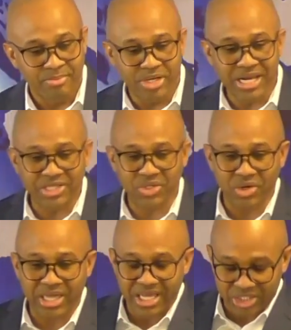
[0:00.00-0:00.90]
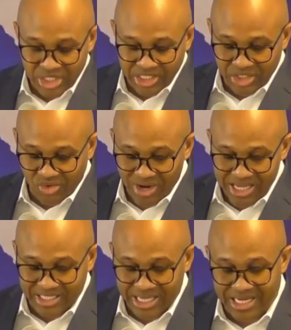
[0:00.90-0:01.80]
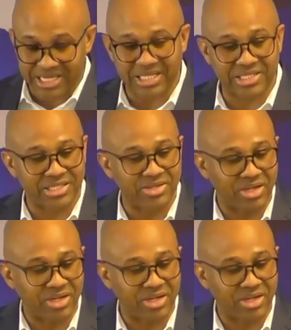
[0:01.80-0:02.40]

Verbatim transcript: But that's okay. Jesus Christ said this.